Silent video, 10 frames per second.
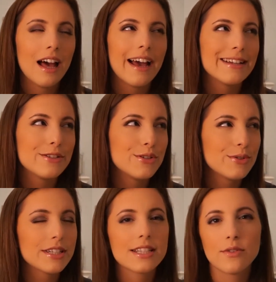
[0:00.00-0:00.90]
I
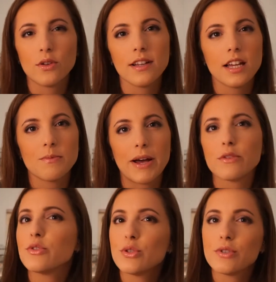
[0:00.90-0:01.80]
do exfoliate
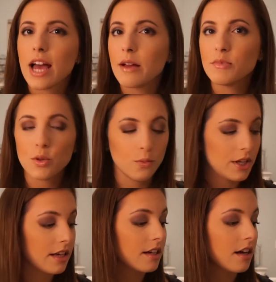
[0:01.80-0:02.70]
about 2 times a
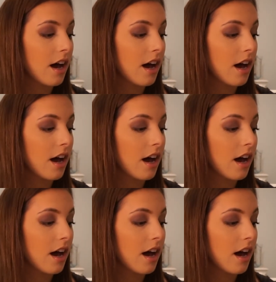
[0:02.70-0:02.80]
week,